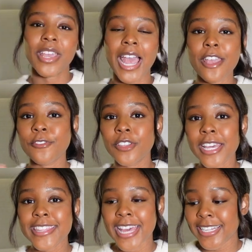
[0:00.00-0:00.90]
Yeah, I feel
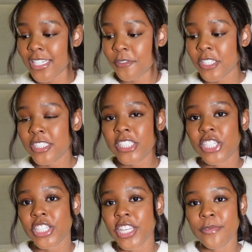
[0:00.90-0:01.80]
like that definitely
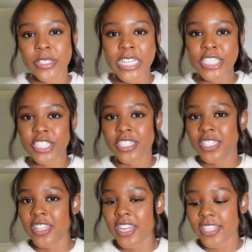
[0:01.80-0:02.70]
took the invitations
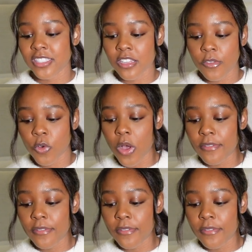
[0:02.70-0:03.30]
to the next level.